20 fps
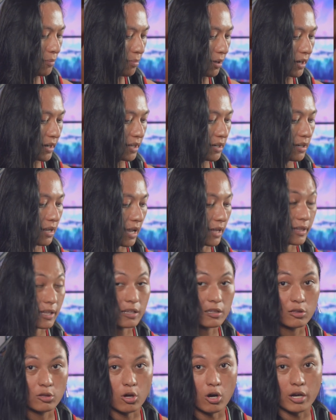button and
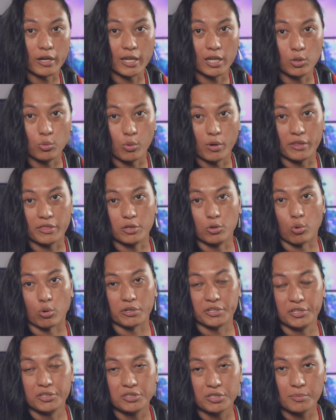then log in with
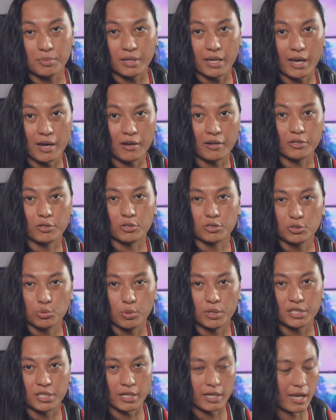your YouTube account, your
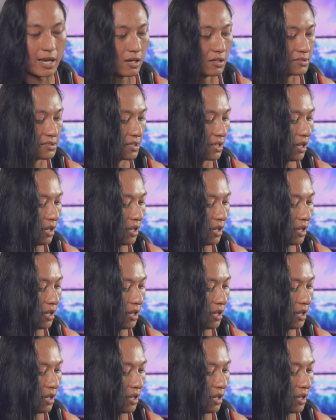Twitch account,